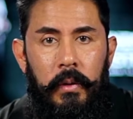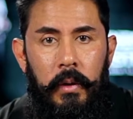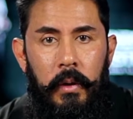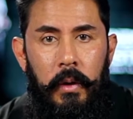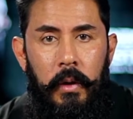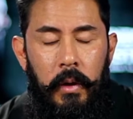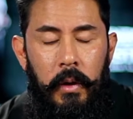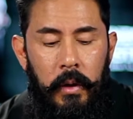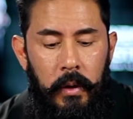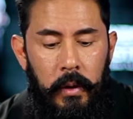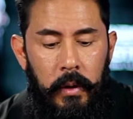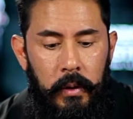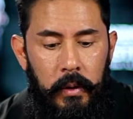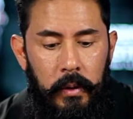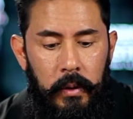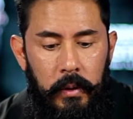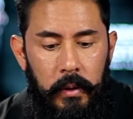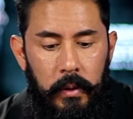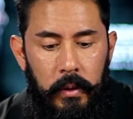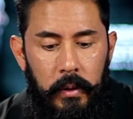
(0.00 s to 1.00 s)

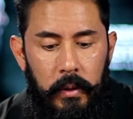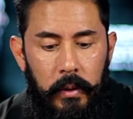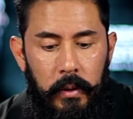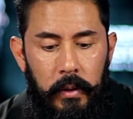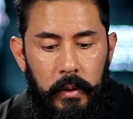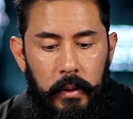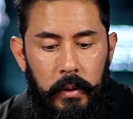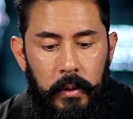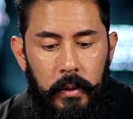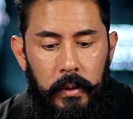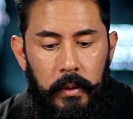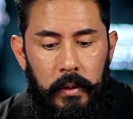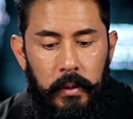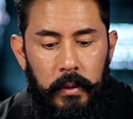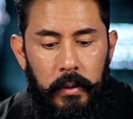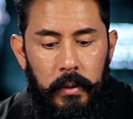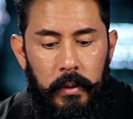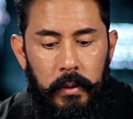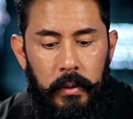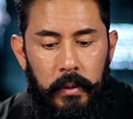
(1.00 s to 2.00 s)

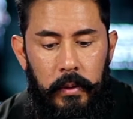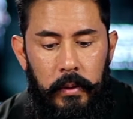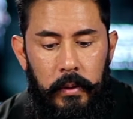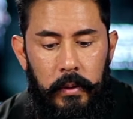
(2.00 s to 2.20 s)
(no one is talking)